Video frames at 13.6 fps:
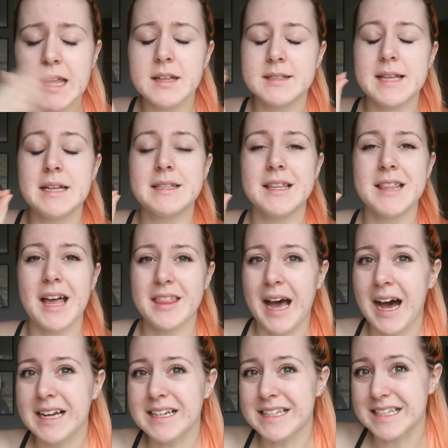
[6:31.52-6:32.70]
says that the
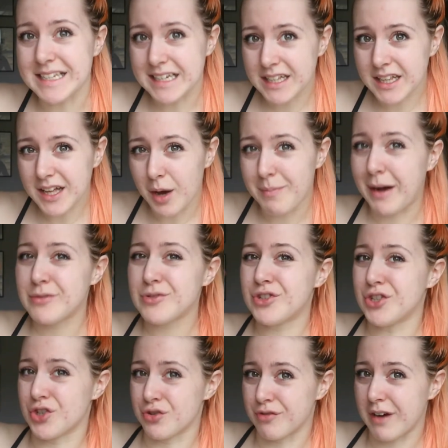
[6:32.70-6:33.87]
ideal amount to
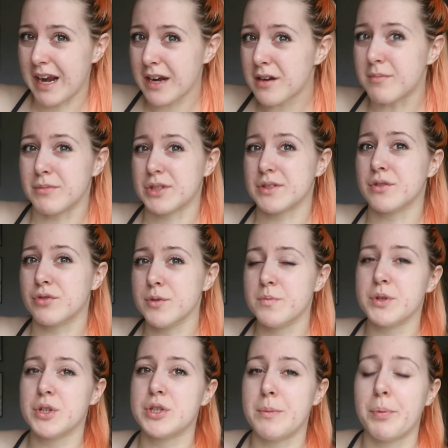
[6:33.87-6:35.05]
train a muscle group
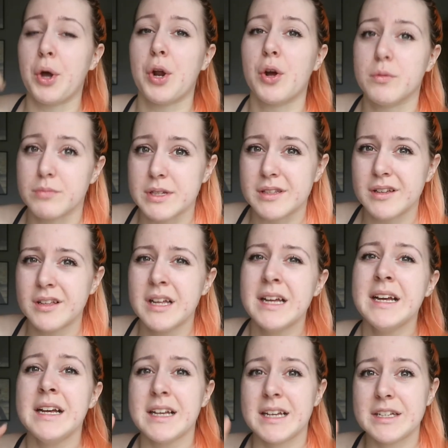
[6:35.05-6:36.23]
to put on muscle
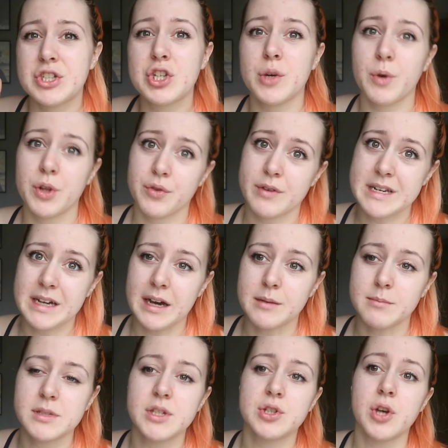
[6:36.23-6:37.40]
is 2 or 3
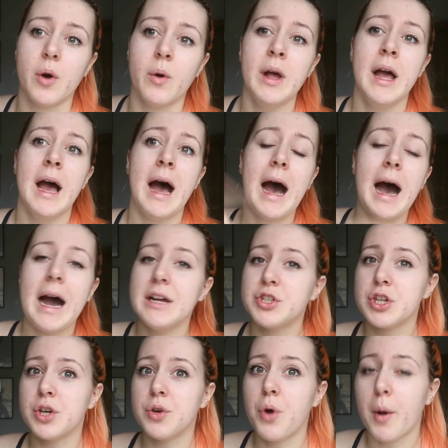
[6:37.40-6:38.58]
times. So I
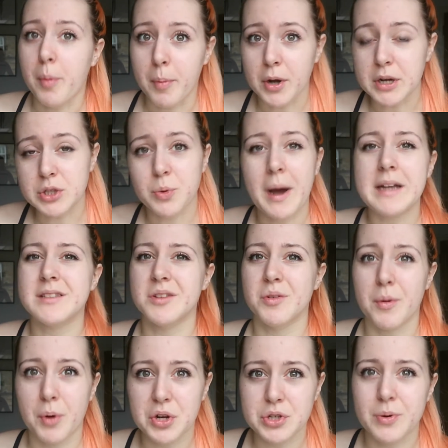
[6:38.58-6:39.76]
do upper body twice,
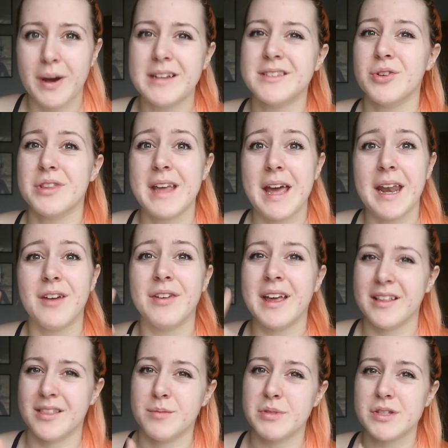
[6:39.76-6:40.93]
lower body twice, so then I've
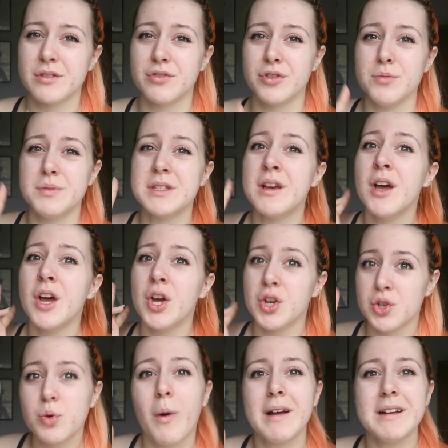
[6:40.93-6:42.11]
hit the muscle groups
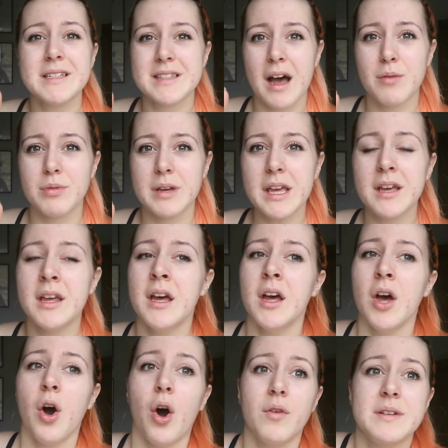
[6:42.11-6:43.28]
twice that week.
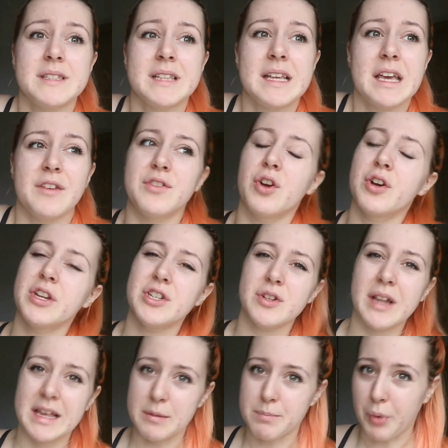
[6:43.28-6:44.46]
Obviously, if you're gonna do
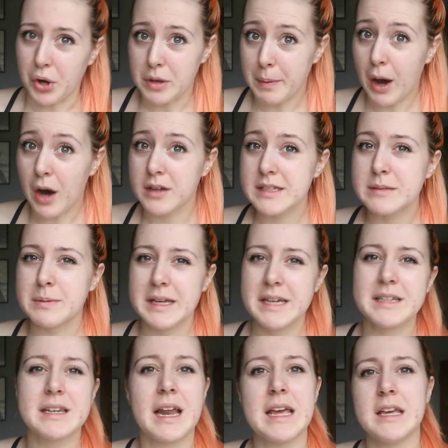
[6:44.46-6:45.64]
like a body part
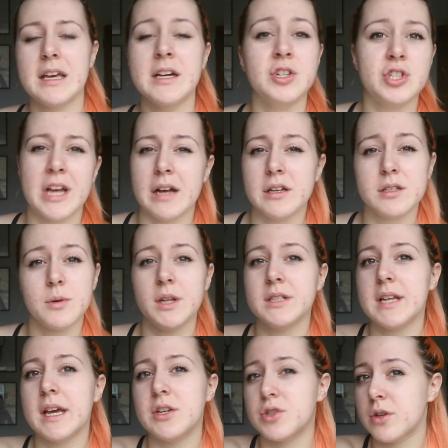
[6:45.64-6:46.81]
split, like chest one
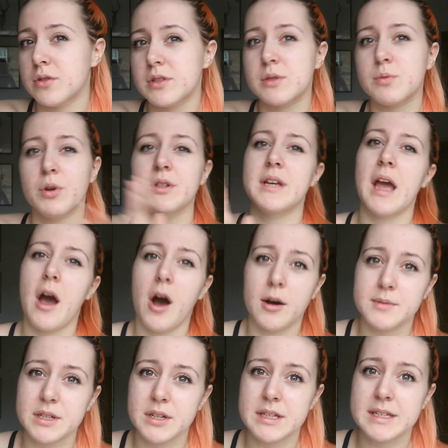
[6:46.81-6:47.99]
day, shoulders one day,
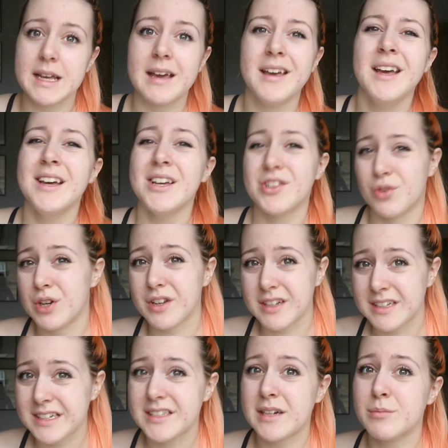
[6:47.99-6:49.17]
arms another day, you're only gonna
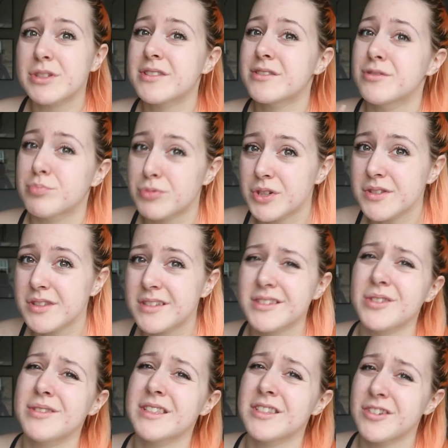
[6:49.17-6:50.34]
hit that muscle group once,
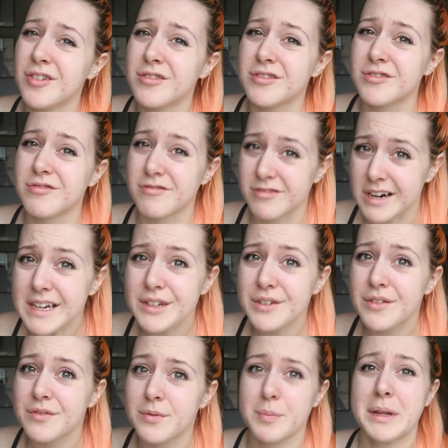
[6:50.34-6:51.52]
so it's not great
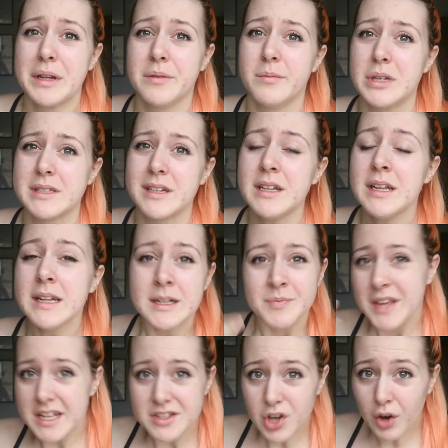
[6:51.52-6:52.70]
for building muscle.
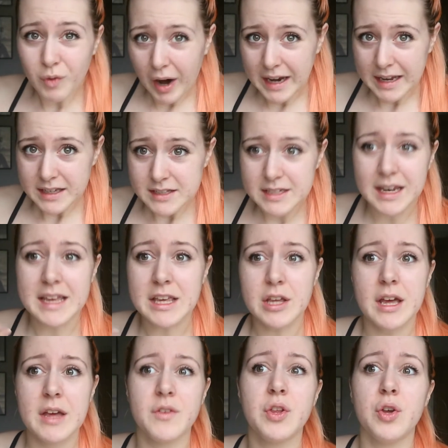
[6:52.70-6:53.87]
It's all right, like
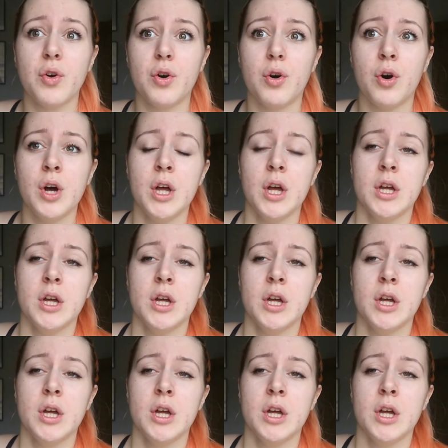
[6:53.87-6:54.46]
if you're